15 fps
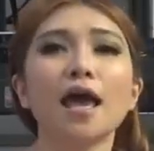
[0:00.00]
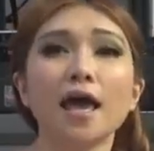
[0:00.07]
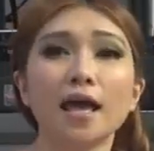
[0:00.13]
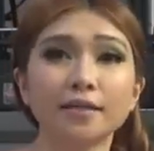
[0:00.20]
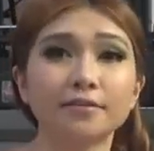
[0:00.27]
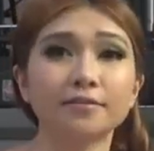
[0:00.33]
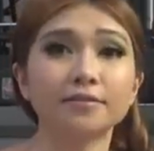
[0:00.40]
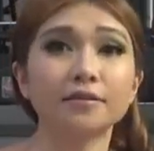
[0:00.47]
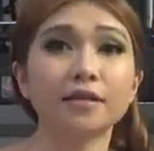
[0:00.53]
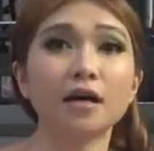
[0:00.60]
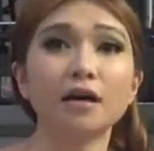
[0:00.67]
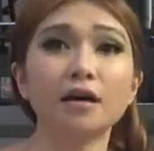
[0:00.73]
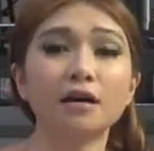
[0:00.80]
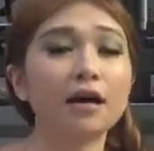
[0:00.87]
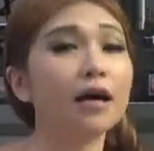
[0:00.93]
As
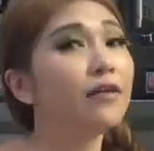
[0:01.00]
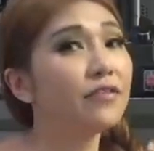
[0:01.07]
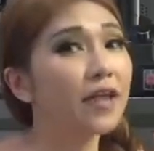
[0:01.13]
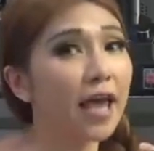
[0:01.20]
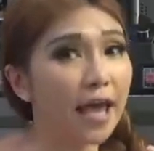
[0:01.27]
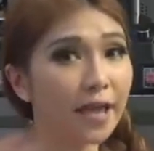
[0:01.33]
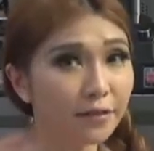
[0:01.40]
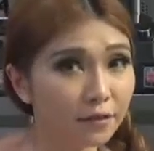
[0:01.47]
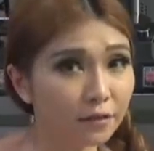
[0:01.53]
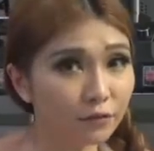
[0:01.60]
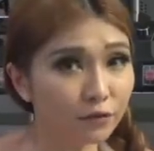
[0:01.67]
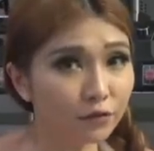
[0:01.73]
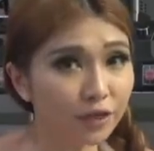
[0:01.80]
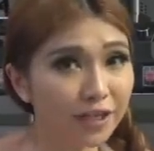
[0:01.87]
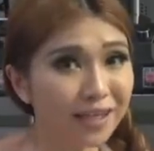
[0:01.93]
an
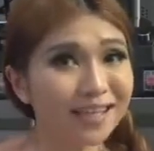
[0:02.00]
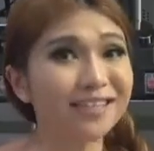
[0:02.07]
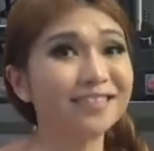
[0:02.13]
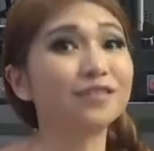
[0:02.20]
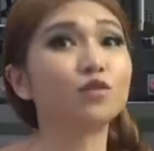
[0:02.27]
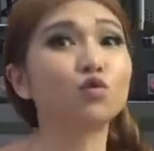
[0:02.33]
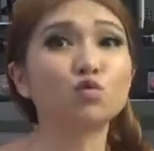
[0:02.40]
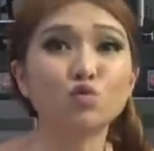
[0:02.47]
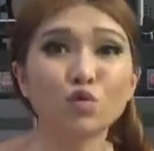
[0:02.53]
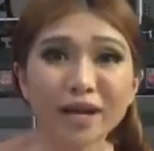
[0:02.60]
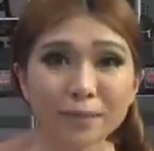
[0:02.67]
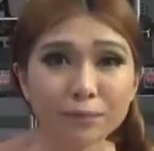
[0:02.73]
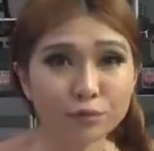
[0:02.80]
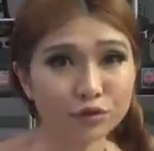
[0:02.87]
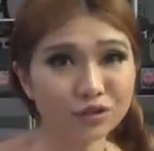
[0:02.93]
Ender-3 is a
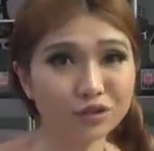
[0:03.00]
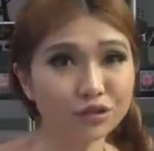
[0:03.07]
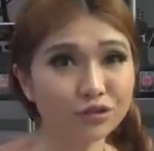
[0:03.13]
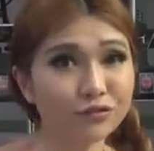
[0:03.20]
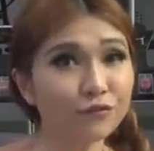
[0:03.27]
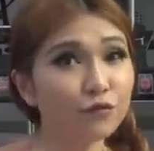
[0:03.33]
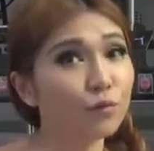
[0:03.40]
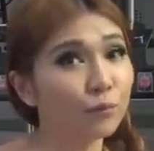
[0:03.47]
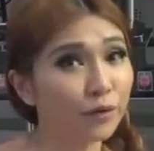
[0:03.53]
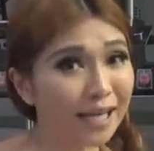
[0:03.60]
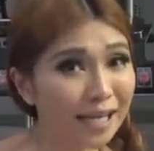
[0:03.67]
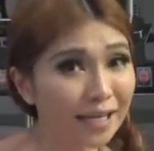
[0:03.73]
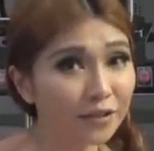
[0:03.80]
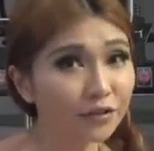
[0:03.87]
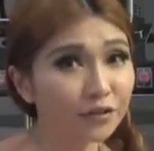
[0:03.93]
great printer for
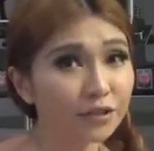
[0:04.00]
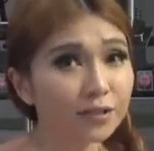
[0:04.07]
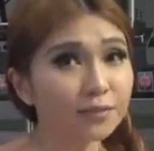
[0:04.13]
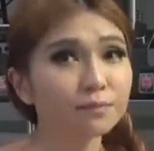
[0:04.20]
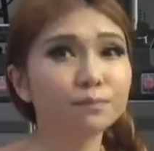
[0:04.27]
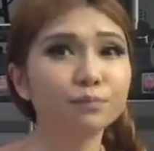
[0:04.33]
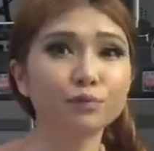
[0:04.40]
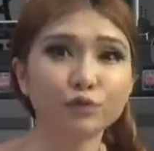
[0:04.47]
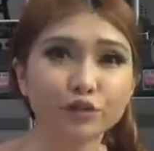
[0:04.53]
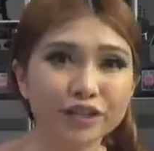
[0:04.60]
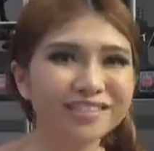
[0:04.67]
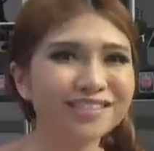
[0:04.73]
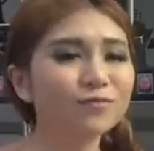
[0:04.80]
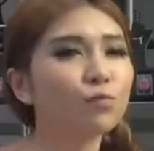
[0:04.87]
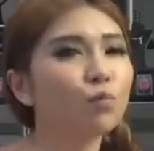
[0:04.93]
beginners,
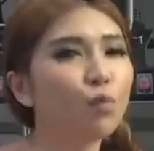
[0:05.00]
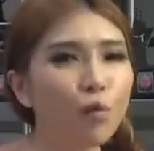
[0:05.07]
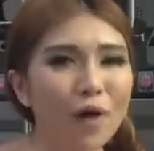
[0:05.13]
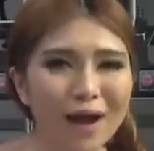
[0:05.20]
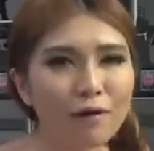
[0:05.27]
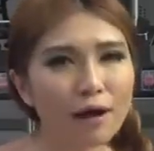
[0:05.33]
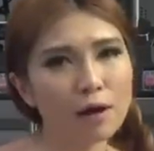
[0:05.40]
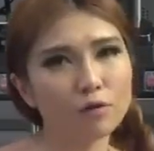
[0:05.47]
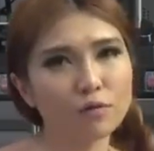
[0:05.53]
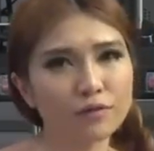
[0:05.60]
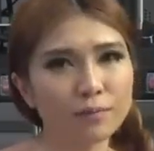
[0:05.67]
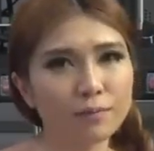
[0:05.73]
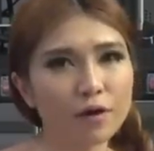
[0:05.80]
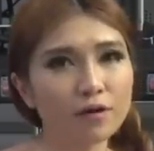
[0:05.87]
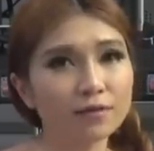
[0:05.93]
prints well out of
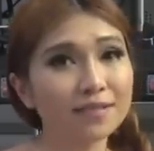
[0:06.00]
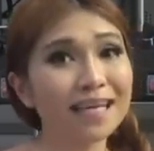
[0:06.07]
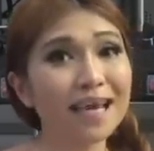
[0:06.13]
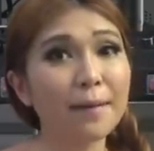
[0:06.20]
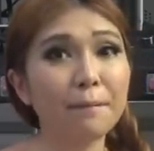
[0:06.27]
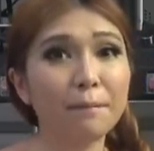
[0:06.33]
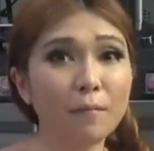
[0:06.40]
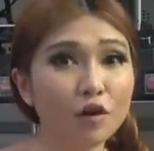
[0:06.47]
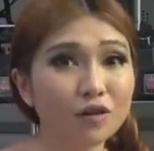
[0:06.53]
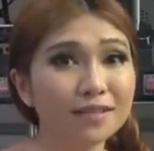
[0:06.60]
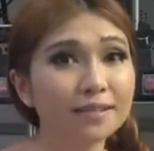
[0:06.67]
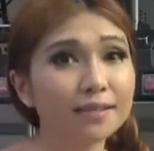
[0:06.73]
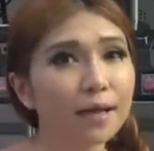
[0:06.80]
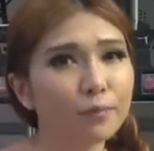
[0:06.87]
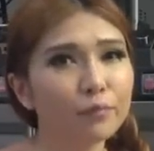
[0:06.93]
the box, and
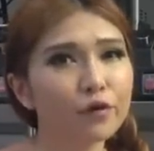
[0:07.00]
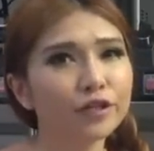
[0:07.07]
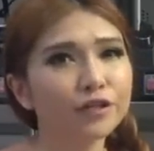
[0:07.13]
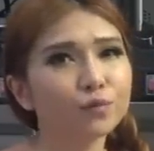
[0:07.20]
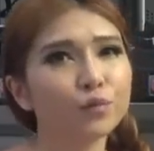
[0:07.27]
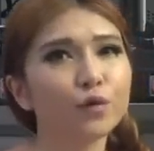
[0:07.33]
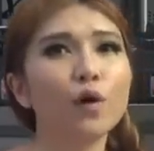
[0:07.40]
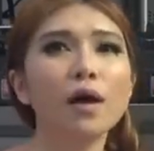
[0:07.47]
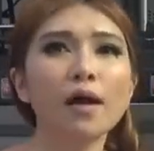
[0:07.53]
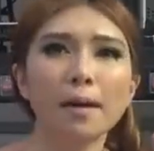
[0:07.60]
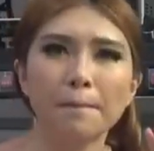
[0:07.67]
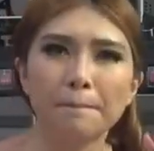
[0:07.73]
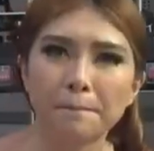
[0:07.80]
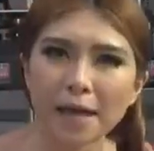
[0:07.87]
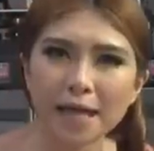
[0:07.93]
modest upgrades will
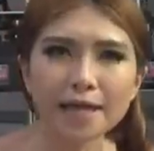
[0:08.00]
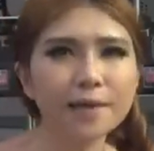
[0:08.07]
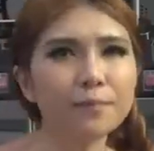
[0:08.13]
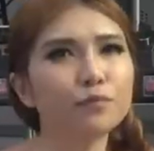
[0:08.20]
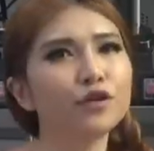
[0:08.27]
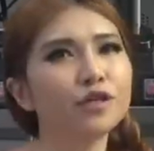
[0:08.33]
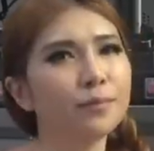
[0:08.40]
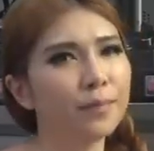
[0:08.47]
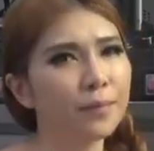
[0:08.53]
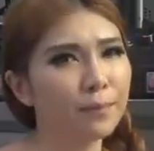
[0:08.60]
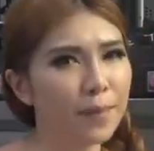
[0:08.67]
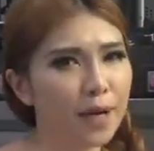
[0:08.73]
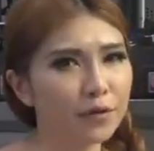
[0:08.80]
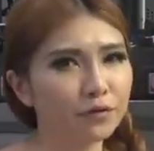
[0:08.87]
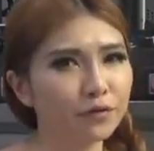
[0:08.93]
make it print a
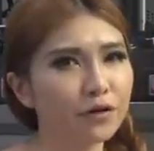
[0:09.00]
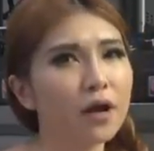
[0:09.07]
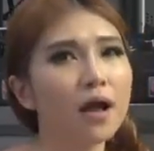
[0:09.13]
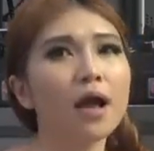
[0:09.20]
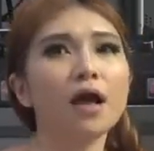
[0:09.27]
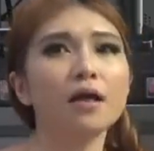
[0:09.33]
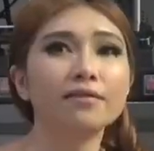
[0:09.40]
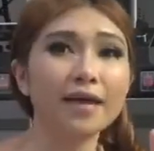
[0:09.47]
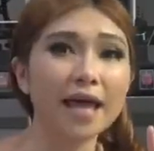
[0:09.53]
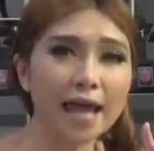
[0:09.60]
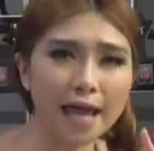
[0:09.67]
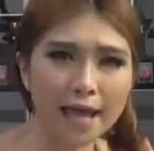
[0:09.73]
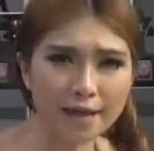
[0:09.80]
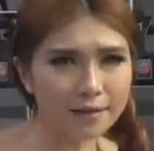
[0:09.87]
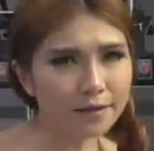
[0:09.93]
bit better. The
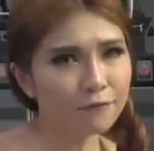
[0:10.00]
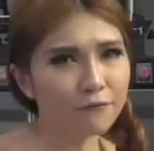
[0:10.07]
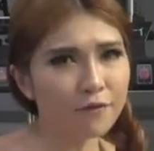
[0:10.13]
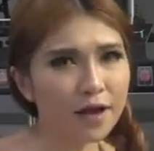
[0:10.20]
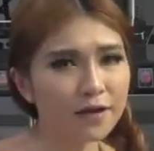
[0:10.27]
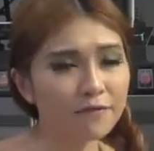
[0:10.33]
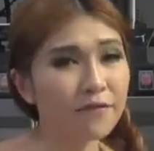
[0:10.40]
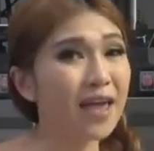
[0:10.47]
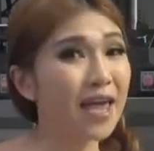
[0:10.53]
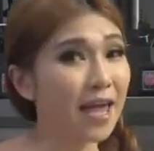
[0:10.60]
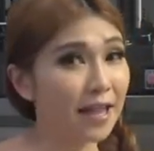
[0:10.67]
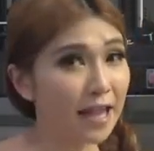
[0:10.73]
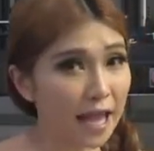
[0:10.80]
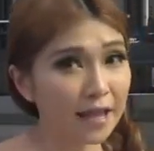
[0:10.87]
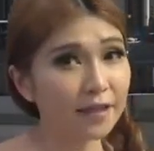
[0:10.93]
Ender-5
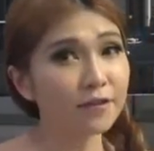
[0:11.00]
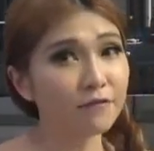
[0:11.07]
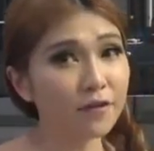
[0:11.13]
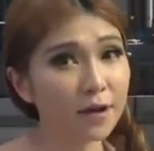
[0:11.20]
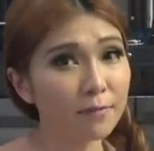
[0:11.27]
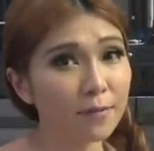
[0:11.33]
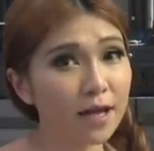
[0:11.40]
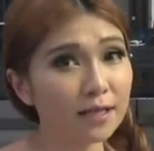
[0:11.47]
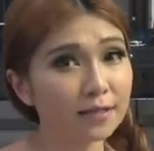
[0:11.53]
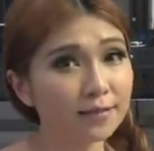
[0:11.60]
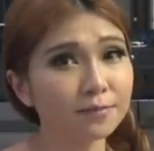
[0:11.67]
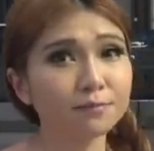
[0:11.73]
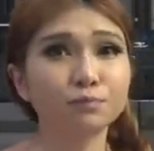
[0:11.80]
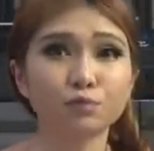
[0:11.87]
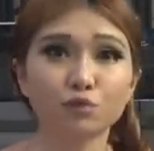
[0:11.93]
and Ender-5
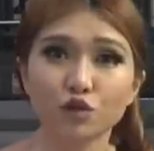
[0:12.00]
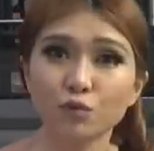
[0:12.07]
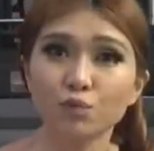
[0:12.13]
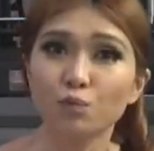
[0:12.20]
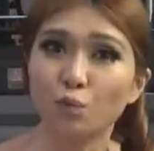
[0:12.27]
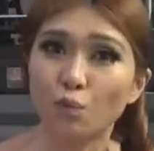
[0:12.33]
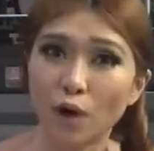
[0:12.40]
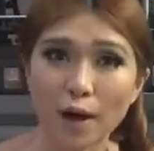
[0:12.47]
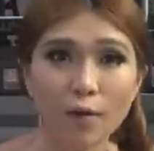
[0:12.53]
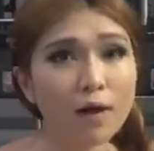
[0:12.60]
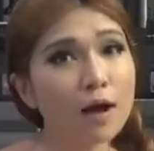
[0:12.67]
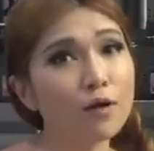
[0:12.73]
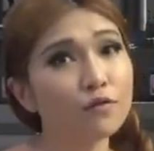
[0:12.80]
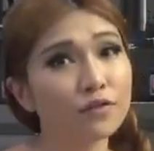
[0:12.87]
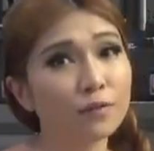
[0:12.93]
Plus print well
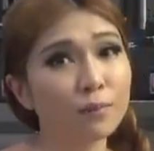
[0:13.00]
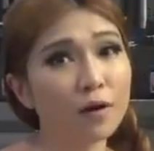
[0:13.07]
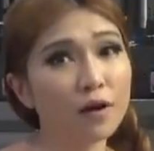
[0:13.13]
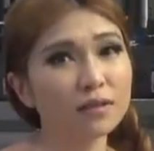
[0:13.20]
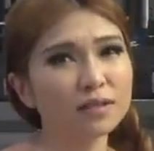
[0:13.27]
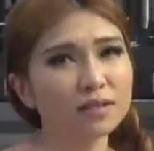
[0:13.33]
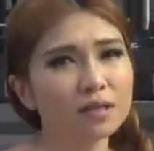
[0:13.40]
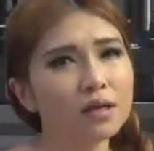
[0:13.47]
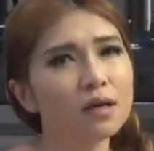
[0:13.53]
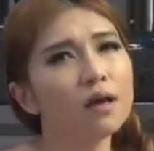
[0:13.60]
out of the box,